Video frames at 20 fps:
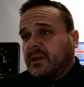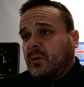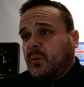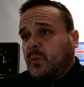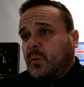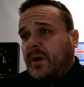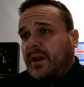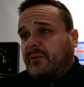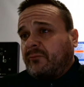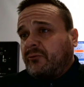
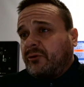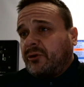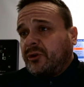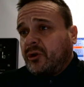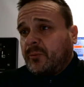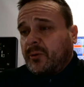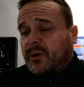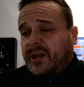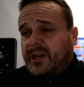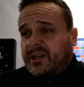with
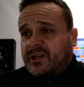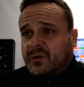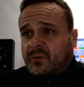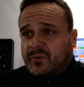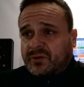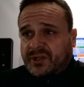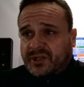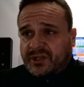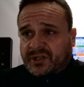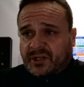renewable heat
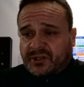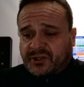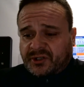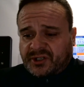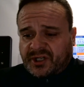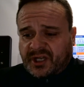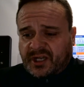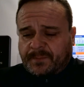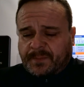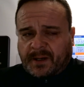sources such
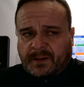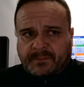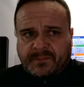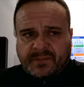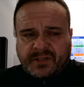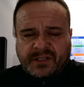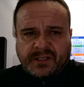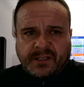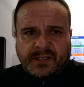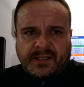as heat
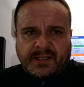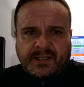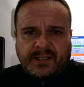pumps.